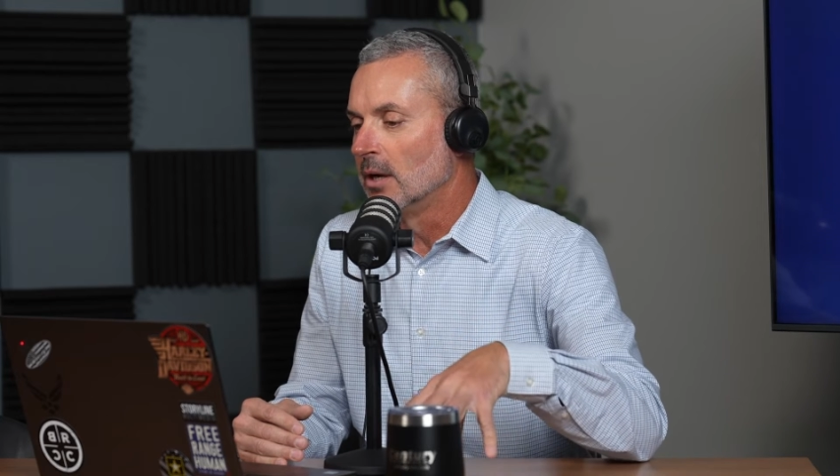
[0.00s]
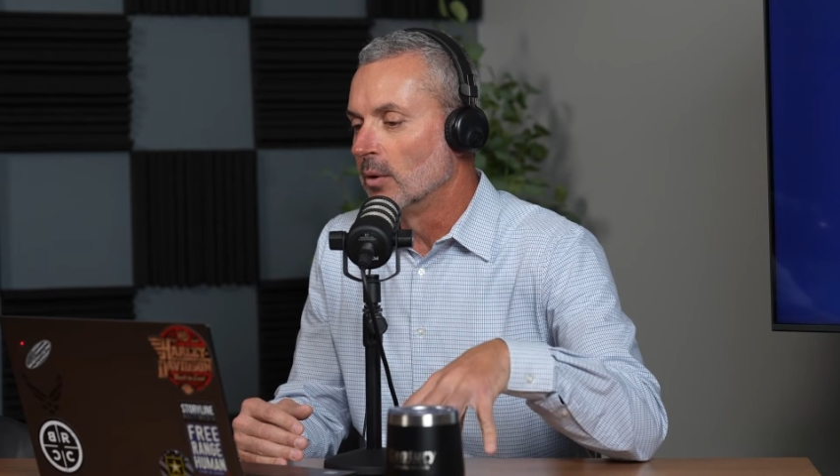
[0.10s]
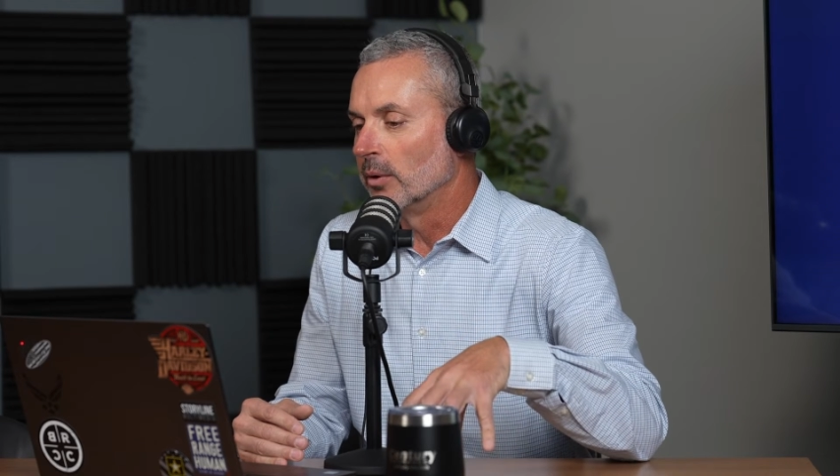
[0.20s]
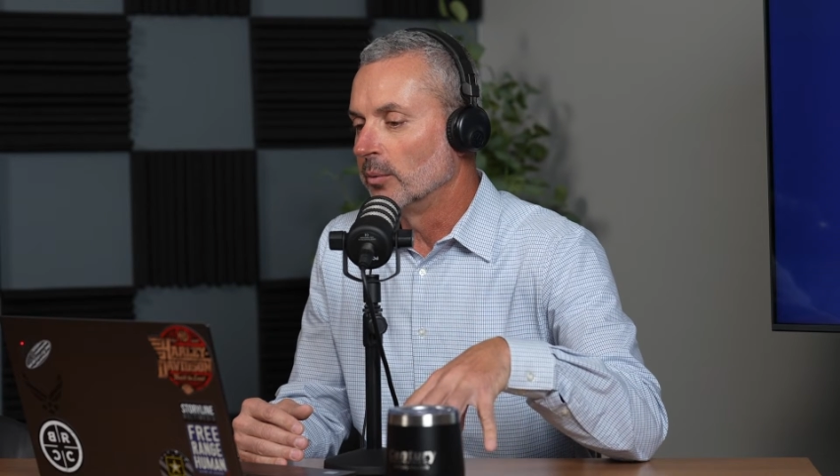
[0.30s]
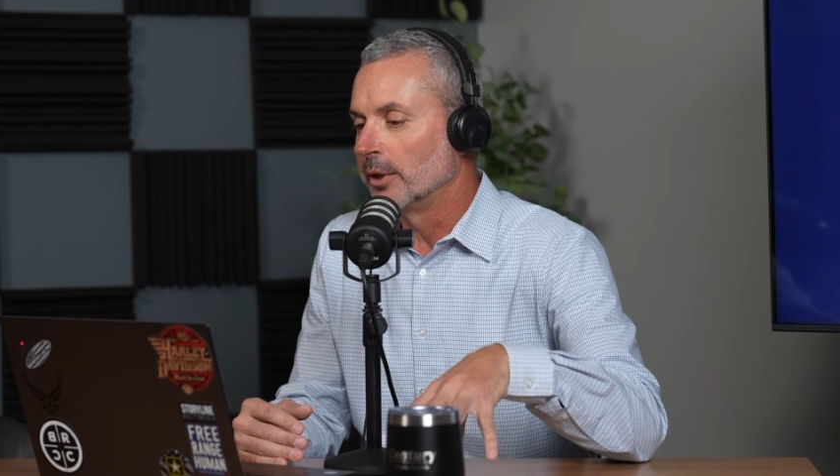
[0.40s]

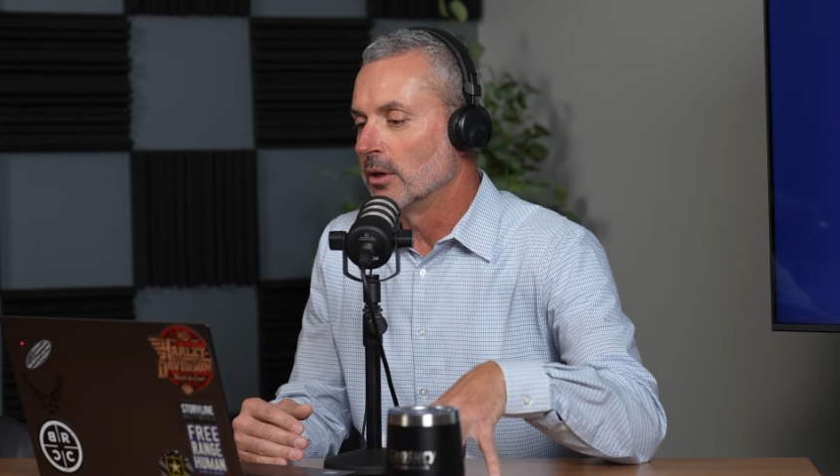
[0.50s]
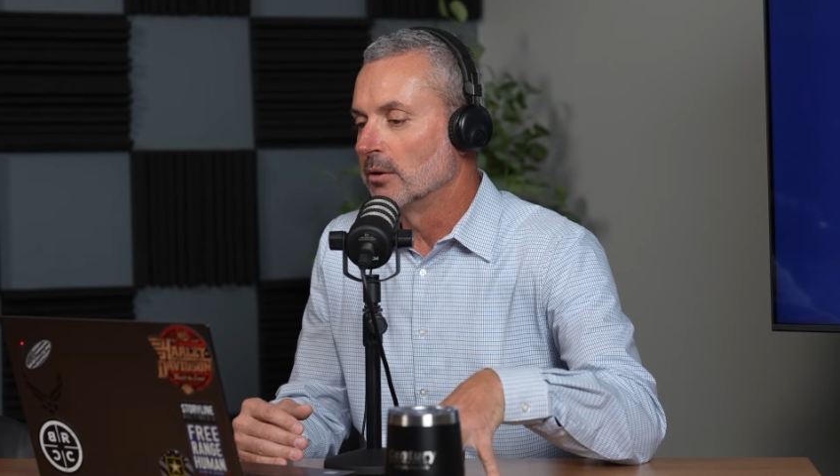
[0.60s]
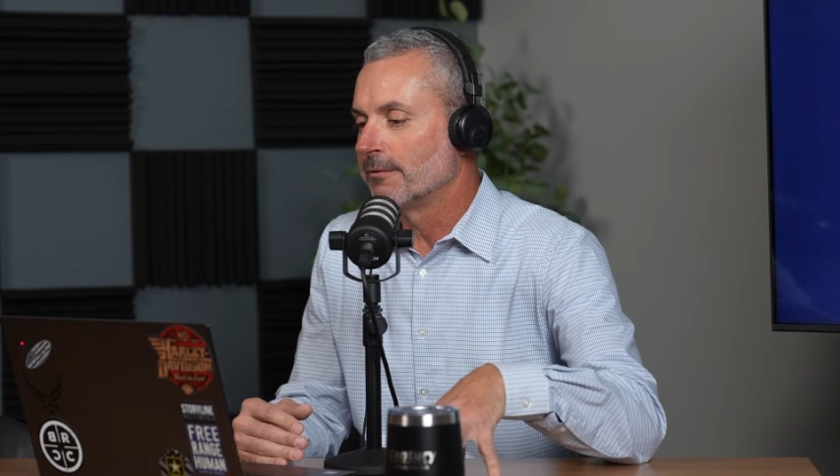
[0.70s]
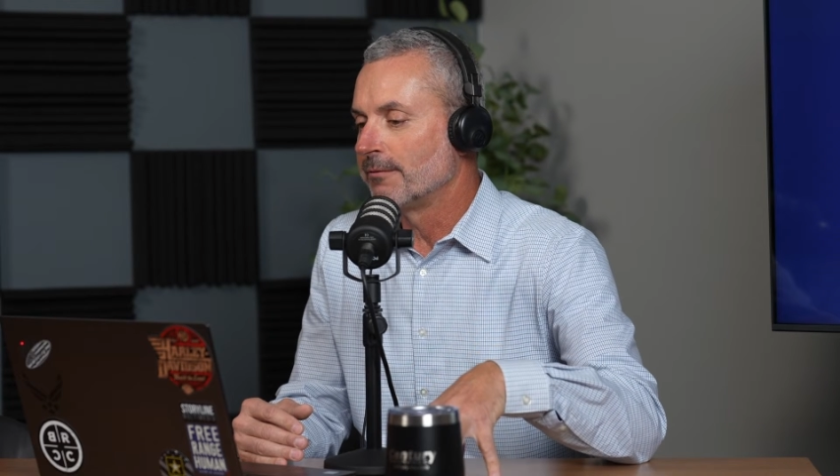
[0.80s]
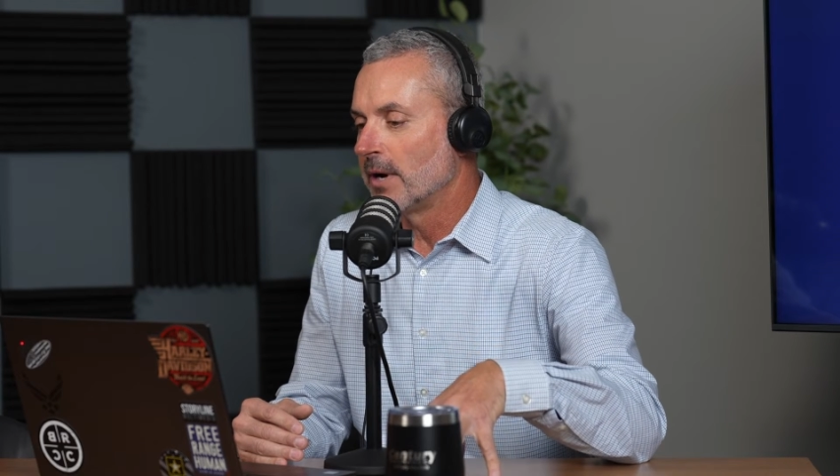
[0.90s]
when we go
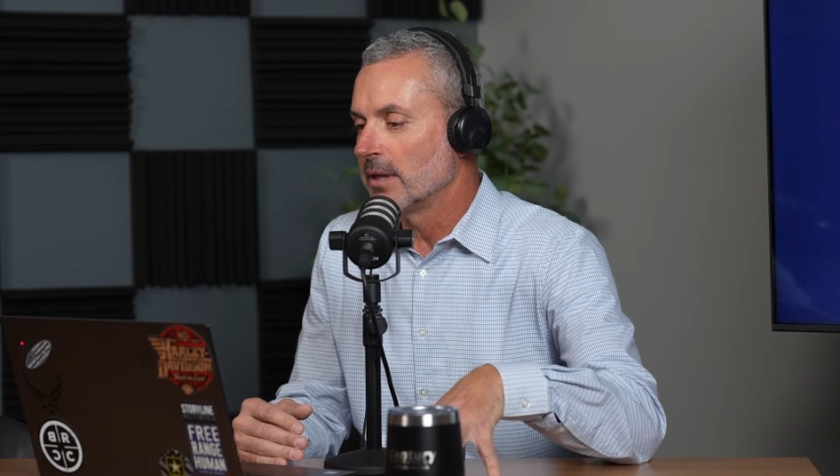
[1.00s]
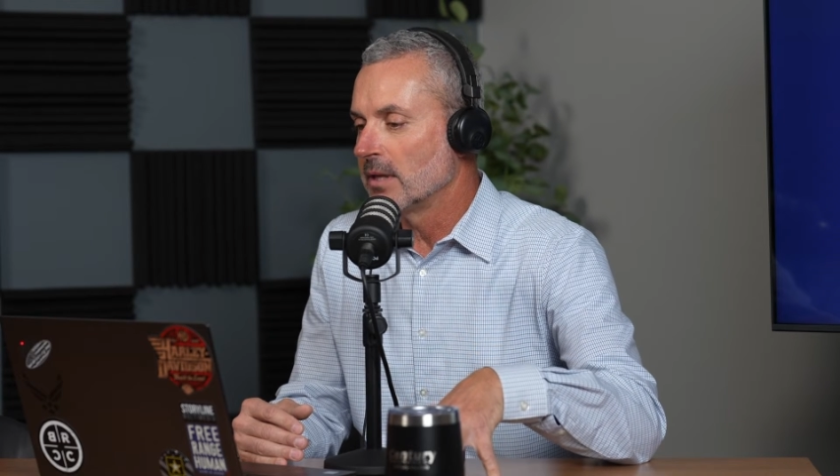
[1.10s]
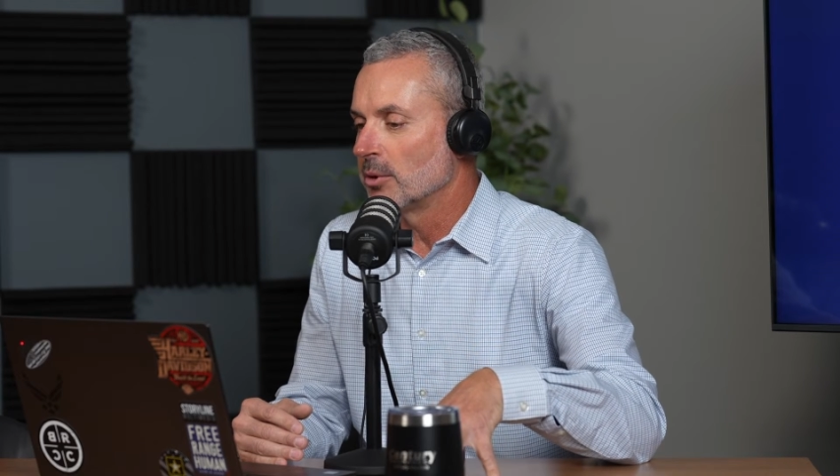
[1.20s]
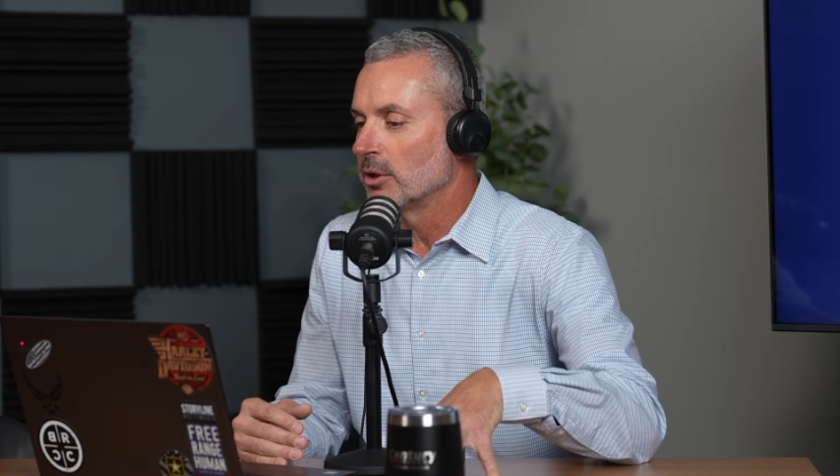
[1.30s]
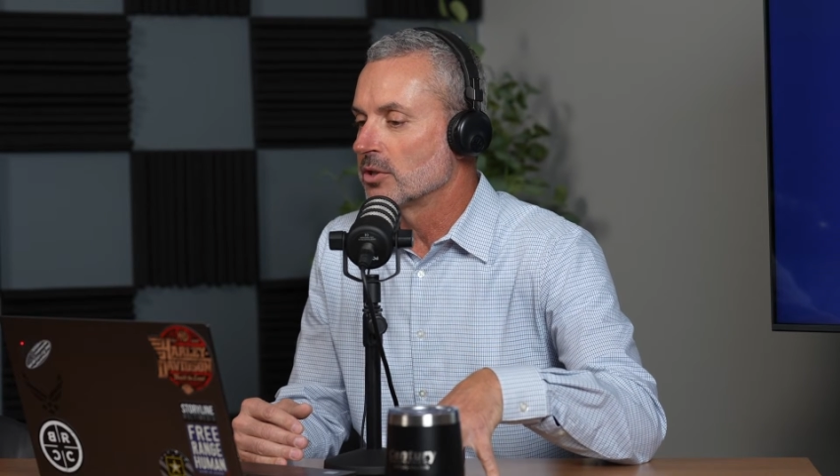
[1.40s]
to find
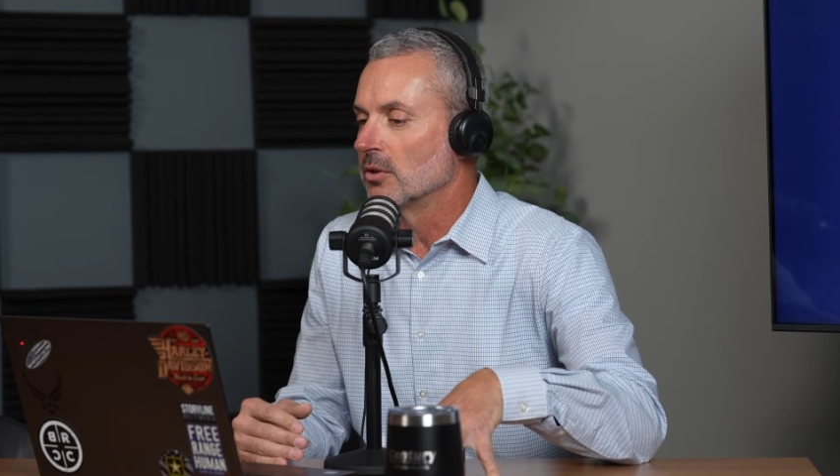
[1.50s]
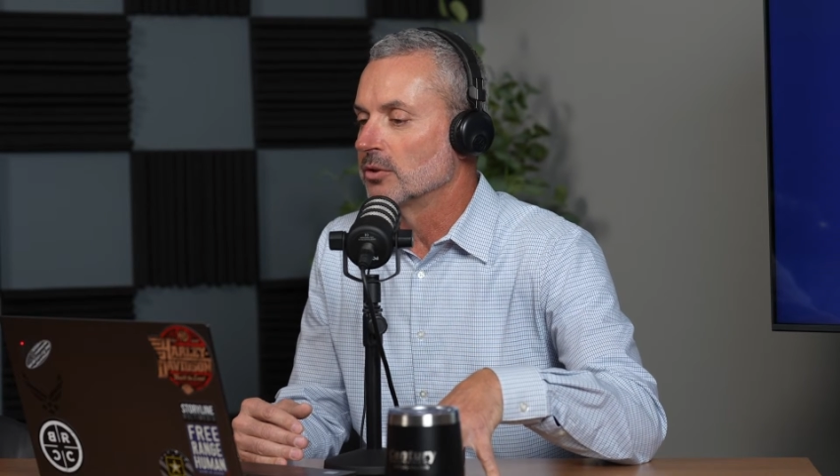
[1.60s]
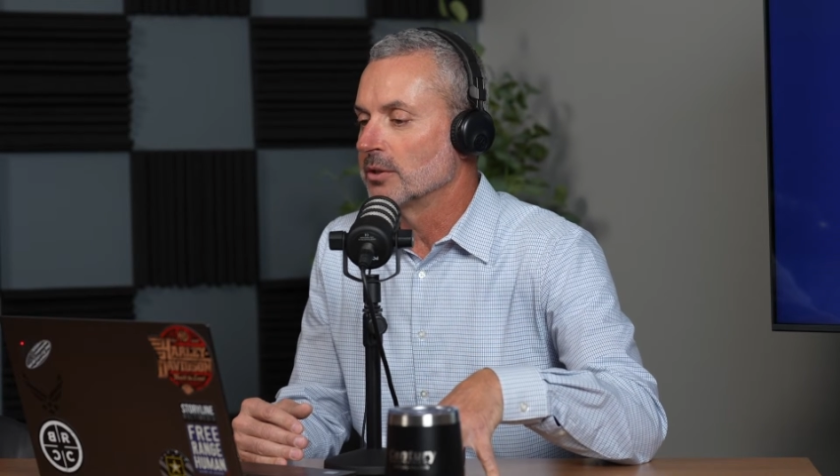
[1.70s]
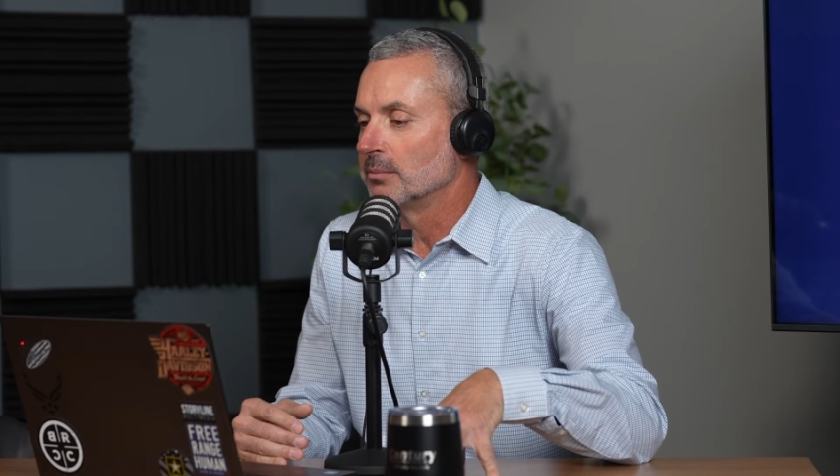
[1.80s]
them on social